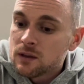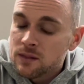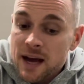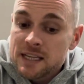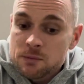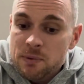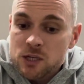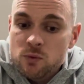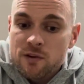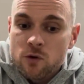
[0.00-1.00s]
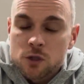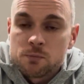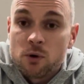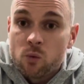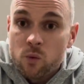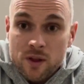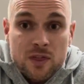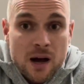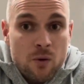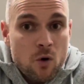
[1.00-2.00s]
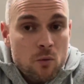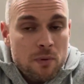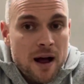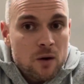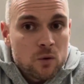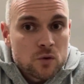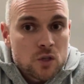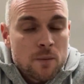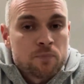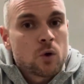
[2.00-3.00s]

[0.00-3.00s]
That is the best way forward. But with that 1 pound